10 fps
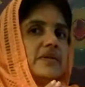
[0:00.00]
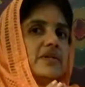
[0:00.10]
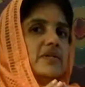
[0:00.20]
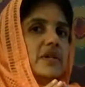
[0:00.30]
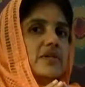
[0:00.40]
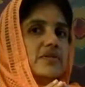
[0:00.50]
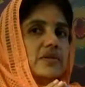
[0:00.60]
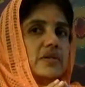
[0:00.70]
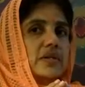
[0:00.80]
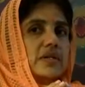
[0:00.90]
the
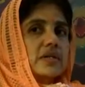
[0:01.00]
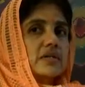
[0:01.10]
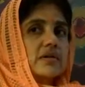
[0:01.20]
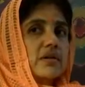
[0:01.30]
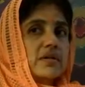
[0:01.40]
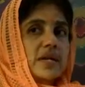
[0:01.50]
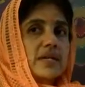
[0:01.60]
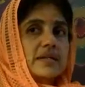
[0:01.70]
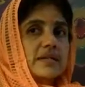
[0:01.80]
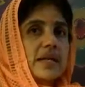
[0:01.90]
structure it's not that
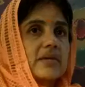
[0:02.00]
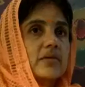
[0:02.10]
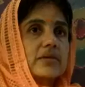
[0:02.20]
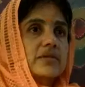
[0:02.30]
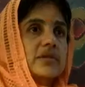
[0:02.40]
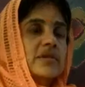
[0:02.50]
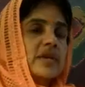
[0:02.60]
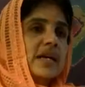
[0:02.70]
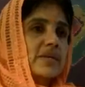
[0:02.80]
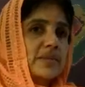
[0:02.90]
it's like oh it's just
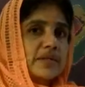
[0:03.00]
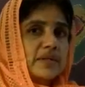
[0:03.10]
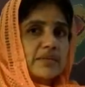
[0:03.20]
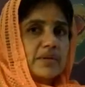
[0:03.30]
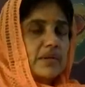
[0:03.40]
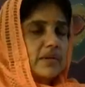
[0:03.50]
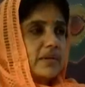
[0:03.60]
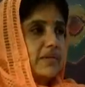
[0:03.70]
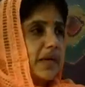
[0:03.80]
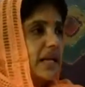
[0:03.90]
like a prison because
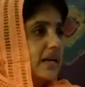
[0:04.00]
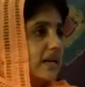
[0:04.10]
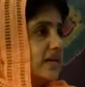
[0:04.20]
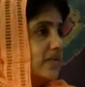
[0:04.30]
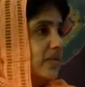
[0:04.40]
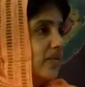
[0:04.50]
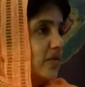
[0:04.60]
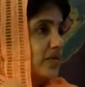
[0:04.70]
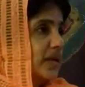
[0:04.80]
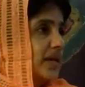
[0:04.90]
the bell rings
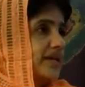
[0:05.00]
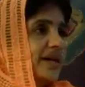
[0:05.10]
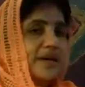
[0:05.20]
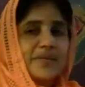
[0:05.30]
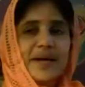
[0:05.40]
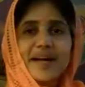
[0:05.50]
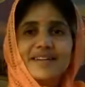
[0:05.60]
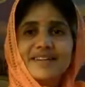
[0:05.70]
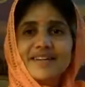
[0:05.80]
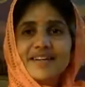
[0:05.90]
before meal time
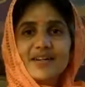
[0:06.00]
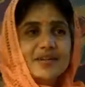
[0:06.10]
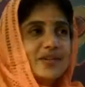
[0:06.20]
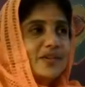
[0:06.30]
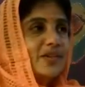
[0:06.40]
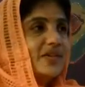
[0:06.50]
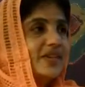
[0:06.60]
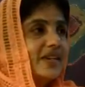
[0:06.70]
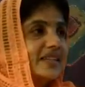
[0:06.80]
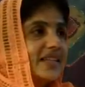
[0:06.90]
and you know
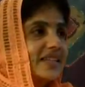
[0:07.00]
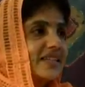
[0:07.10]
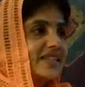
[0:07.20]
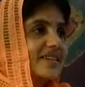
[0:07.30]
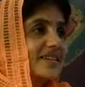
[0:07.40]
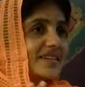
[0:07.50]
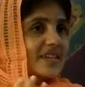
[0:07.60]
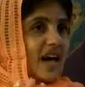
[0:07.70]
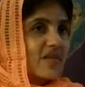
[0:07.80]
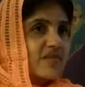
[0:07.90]
there is a certain
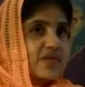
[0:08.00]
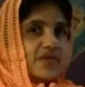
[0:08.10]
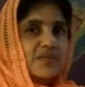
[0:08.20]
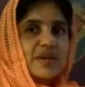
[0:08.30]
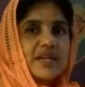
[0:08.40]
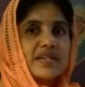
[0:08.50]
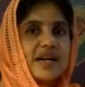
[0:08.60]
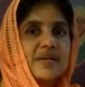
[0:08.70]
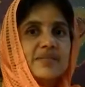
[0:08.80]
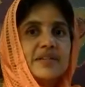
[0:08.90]
time for the meal
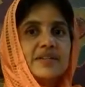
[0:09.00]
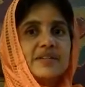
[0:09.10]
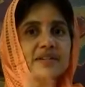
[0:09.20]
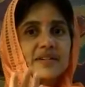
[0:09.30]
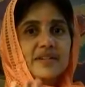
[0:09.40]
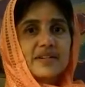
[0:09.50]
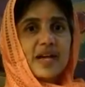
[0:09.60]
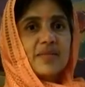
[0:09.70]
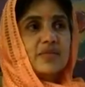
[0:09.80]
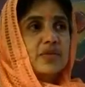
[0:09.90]
time there is a certain
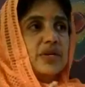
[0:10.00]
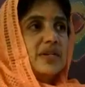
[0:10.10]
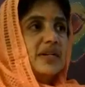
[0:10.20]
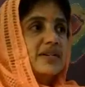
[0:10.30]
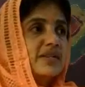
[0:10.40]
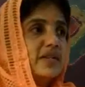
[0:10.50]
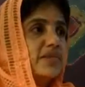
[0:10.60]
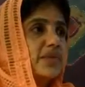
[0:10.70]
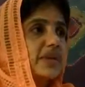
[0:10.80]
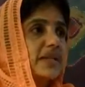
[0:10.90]
time to eat and
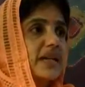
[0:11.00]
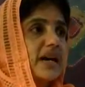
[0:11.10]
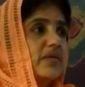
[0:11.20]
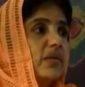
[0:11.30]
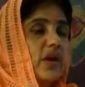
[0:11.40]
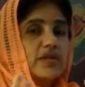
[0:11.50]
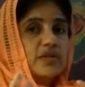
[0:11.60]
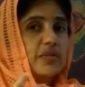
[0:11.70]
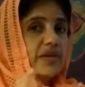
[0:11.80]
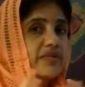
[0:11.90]
sleep and then i have
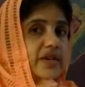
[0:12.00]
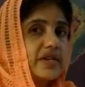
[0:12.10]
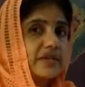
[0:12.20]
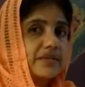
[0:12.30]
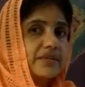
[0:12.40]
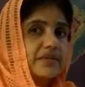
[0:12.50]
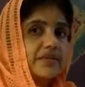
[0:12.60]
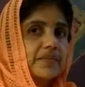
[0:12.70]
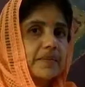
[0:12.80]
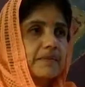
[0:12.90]
lost my freedom
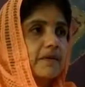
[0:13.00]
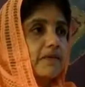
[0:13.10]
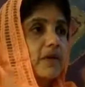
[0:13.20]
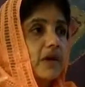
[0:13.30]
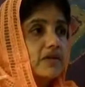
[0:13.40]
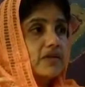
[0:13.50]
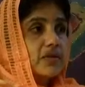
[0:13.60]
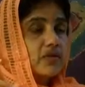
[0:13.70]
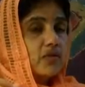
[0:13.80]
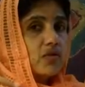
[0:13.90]
you have lost your
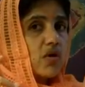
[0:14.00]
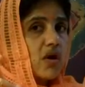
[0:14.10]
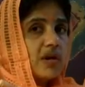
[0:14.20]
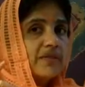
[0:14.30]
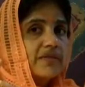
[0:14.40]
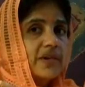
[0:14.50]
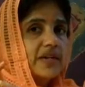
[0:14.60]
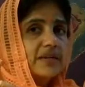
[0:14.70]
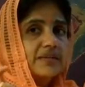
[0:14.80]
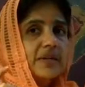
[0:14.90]
so called
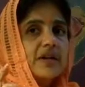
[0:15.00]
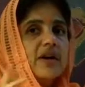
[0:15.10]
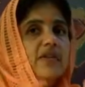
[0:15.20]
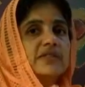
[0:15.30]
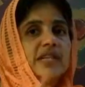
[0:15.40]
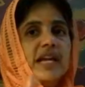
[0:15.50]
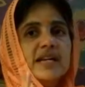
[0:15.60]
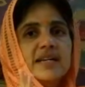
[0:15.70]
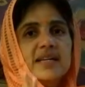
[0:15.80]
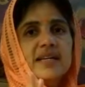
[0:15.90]
freedom of
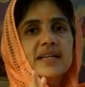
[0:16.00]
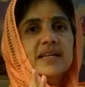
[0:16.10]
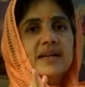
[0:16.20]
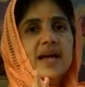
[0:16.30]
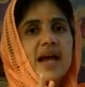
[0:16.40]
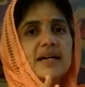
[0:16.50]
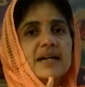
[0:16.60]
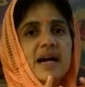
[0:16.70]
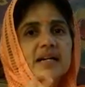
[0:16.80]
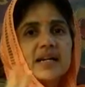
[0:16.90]
tending and
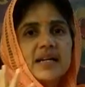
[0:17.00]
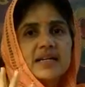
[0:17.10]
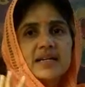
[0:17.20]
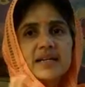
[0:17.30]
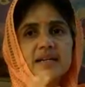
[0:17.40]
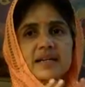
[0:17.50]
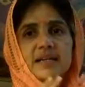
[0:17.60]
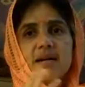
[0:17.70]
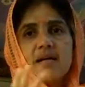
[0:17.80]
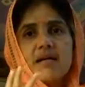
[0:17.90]
attending
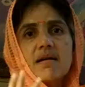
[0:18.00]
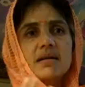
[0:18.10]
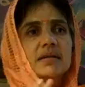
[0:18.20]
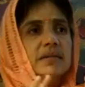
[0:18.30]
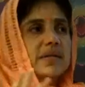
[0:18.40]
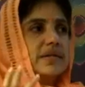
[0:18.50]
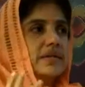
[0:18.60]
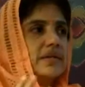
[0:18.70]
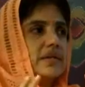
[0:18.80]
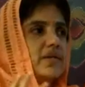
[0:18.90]

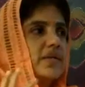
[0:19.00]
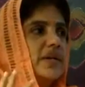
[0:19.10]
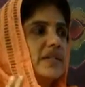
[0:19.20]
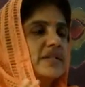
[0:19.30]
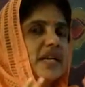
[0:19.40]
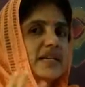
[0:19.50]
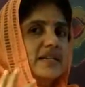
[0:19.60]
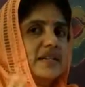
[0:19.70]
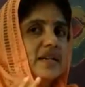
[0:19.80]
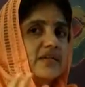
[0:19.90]
always to be a
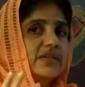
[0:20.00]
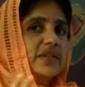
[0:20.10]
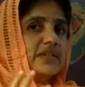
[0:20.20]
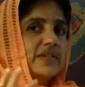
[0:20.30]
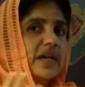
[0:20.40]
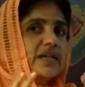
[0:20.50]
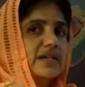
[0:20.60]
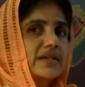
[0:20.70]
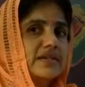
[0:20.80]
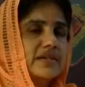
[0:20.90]
sentry of the
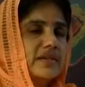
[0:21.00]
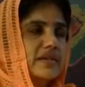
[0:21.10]
desires